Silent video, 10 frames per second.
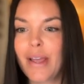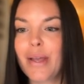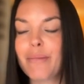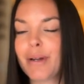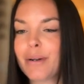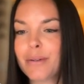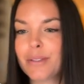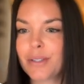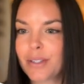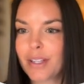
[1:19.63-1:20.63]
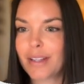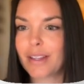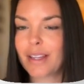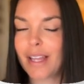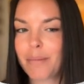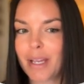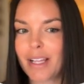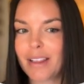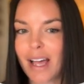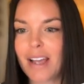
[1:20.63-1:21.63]
but also that they
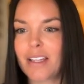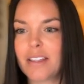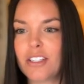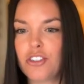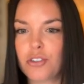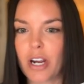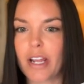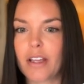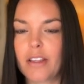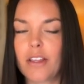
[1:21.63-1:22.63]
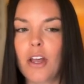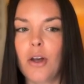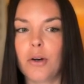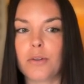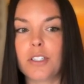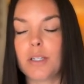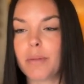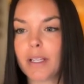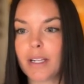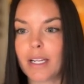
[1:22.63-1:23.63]
may lack the strength or
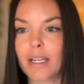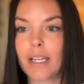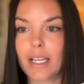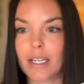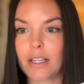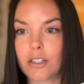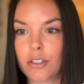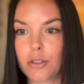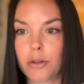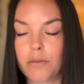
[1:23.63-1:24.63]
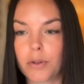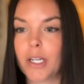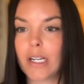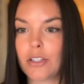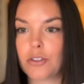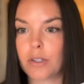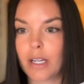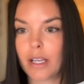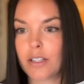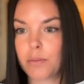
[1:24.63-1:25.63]
stability needed to avoid
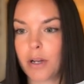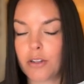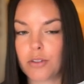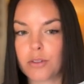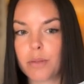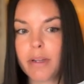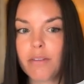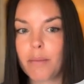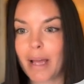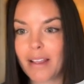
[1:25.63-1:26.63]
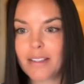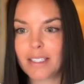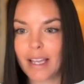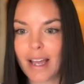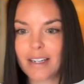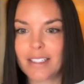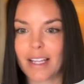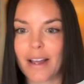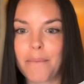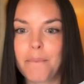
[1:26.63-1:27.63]
injury as well. So it's a bit of a balancing act
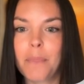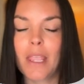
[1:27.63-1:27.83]
there.